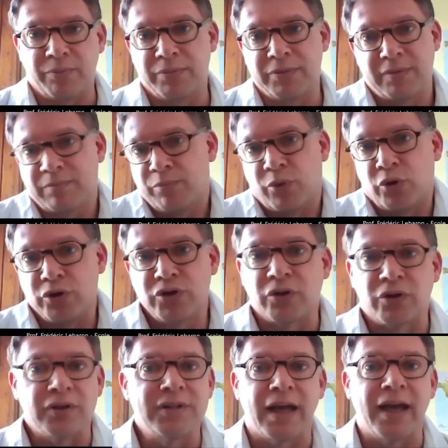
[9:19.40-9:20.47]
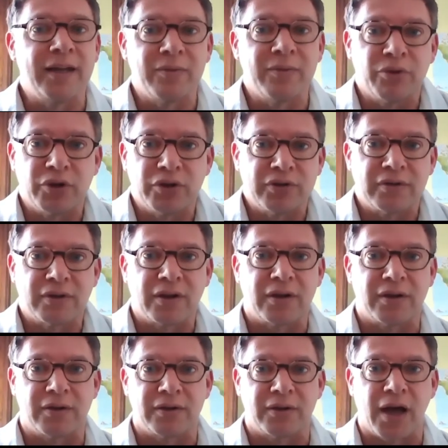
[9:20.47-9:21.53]
points on 10, but
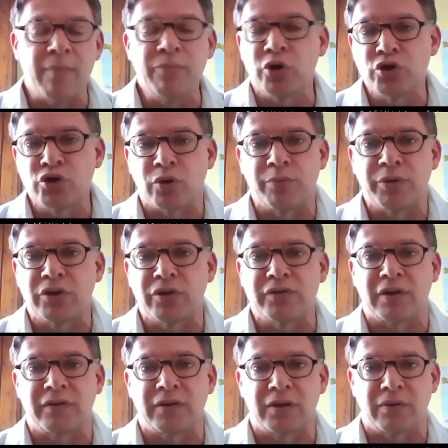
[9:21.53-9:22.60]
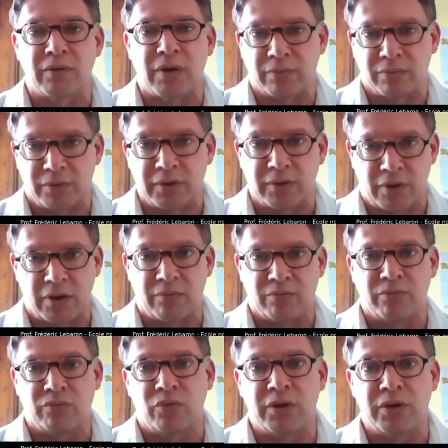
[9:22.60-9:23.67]
I'm not sure, because I think
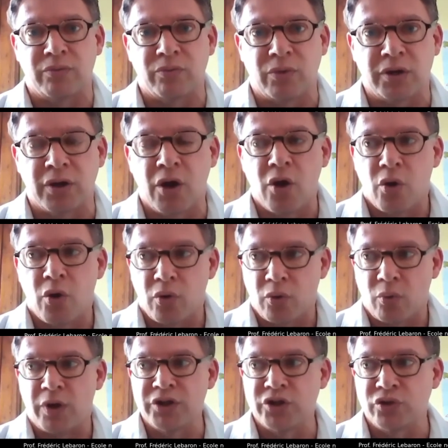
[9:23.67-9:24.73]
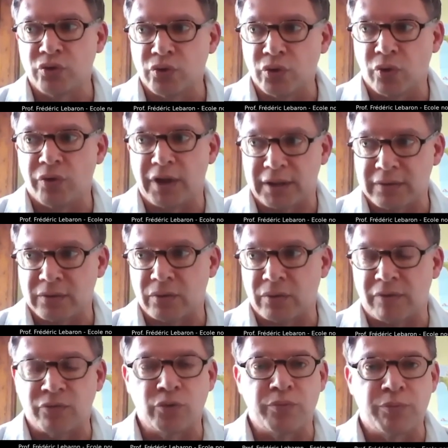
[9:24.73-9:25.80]
once you know that you have
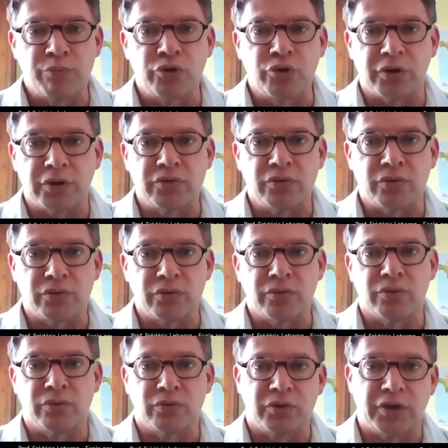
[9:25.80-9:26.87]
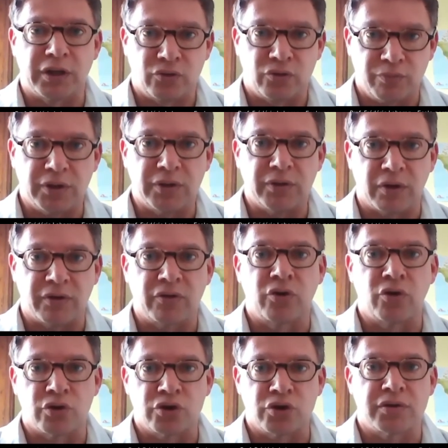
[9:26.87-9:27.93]
to be prudent, you tend to be rather
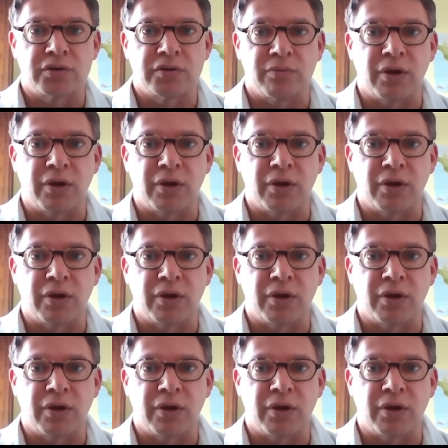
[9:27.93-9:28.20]
cautious about the